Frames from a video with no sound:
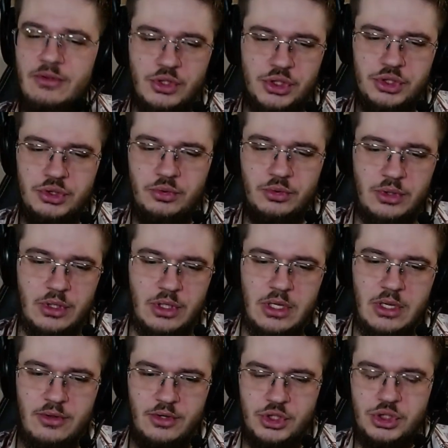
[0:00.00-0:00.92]

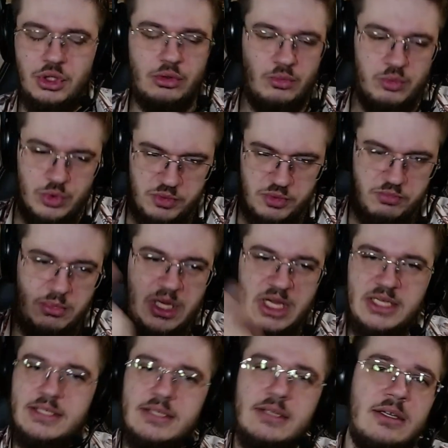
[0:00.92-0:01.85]
shot was
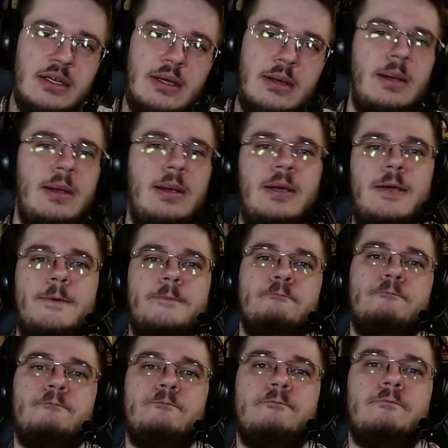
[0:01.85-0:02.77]
missed.
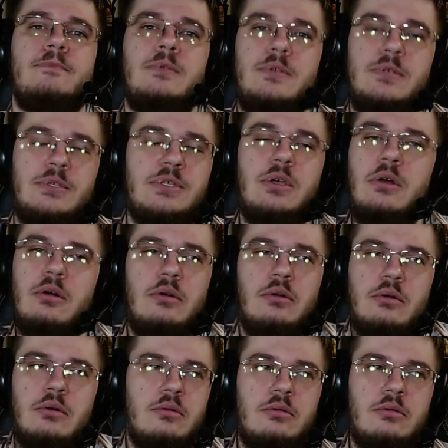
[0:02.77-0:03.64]
So